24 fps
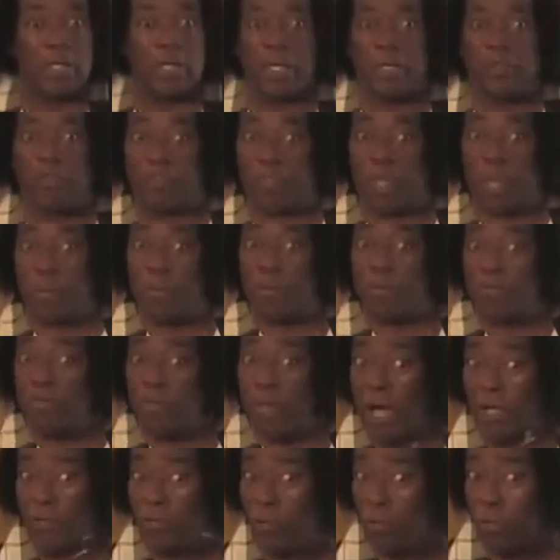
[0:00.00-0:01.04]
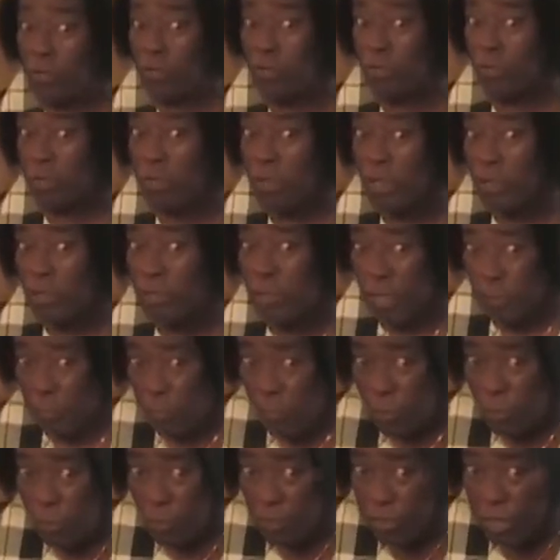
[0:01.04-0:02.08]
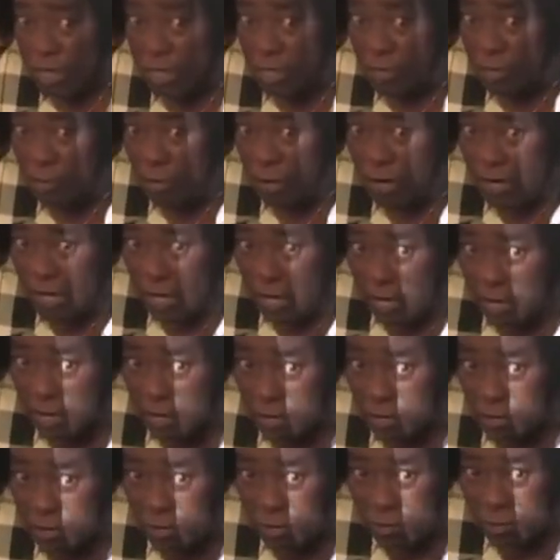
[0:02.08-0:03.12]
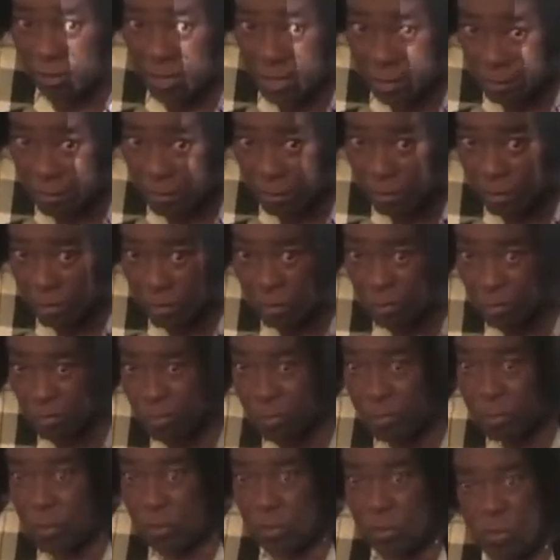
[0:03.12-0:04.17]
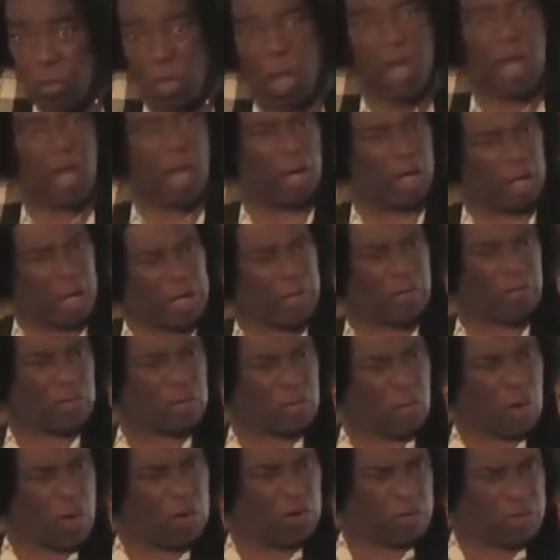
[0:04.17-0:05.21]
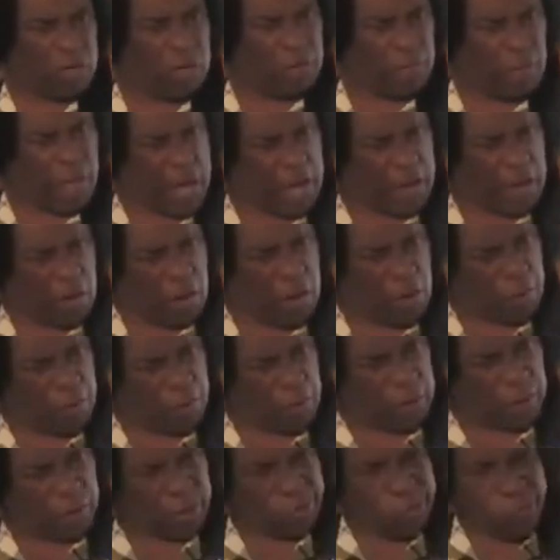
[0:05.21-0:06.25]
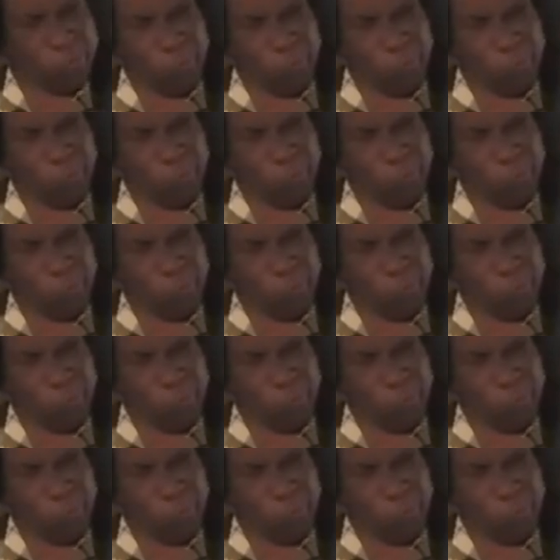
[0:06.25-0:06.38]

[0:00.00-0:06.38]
except it's not taught to people who think crayons are people. You know, I got a light skinned, orange skinned black girlfriend.